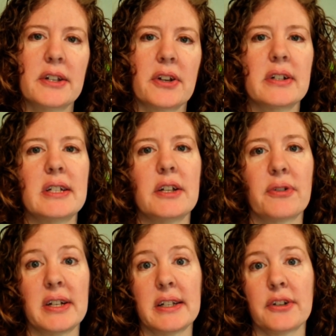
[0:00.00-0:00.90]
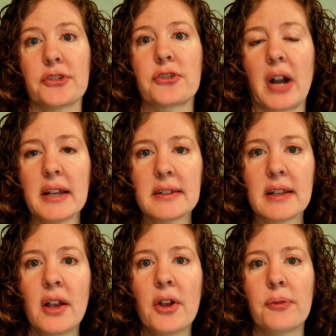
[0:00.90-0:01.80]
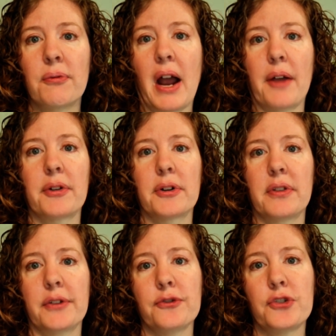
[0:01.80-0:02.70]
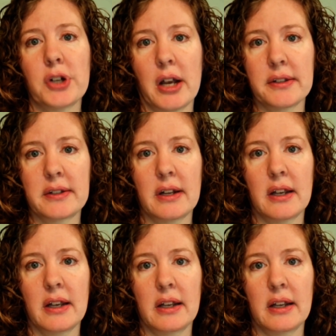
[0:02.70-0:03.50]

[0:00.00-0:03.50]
is on decreasing stress rather than just